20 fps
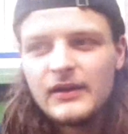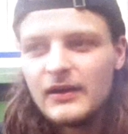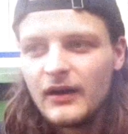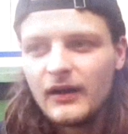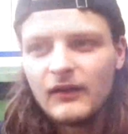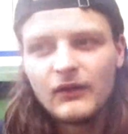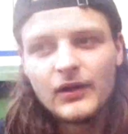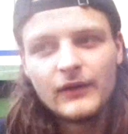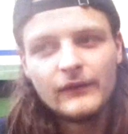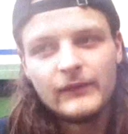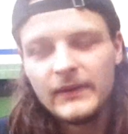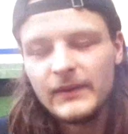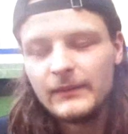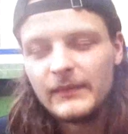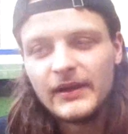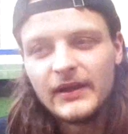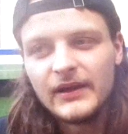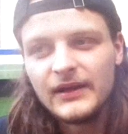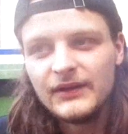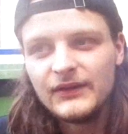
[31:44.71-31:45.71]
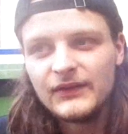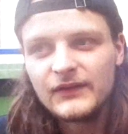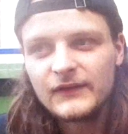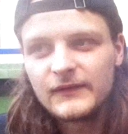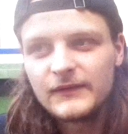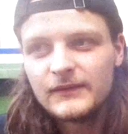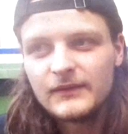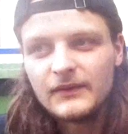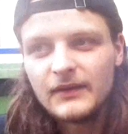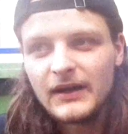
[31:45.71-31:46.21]
I love him, man. He's
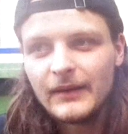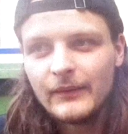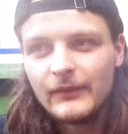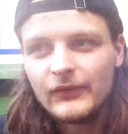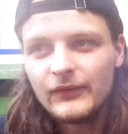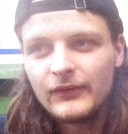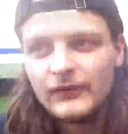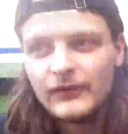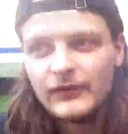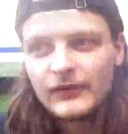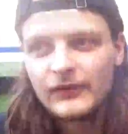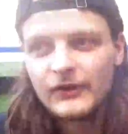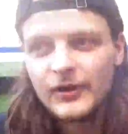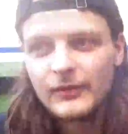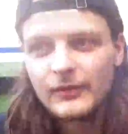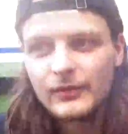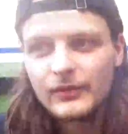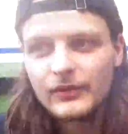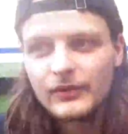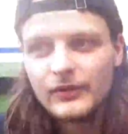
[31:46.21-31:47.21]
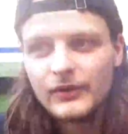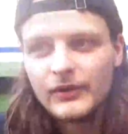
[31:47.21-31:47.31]
absolutely incredible.